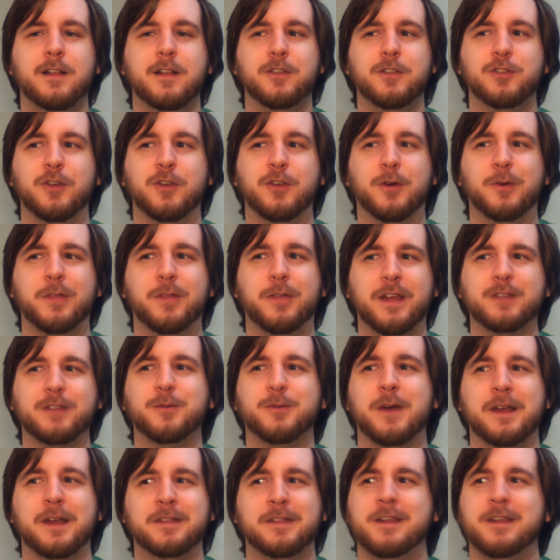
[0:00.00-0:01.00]
So
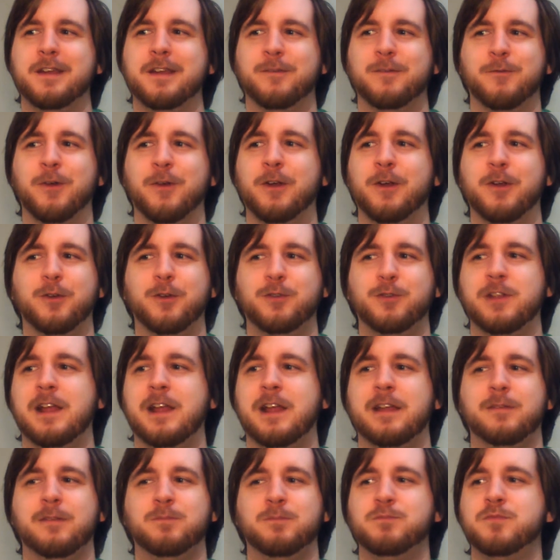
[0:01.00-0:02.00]
that's why I think Inferno is
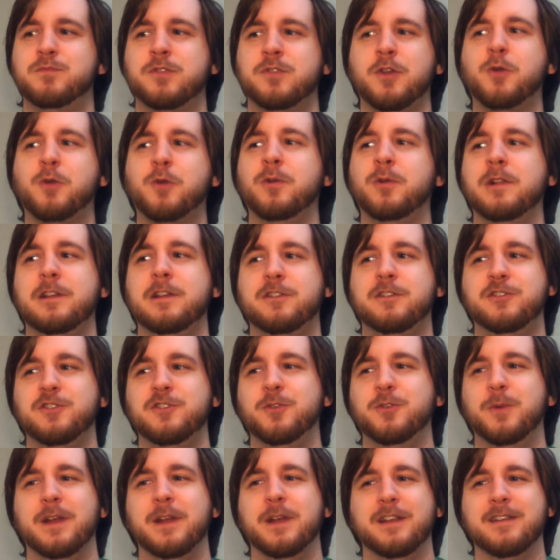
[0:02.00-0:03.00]
like totally
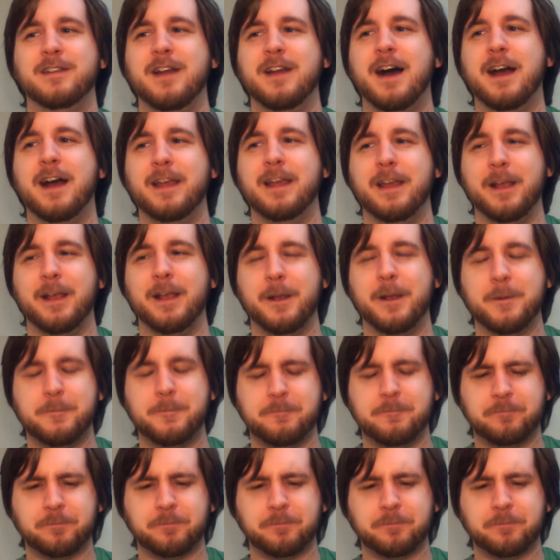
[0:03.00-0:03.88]
shoe in dying.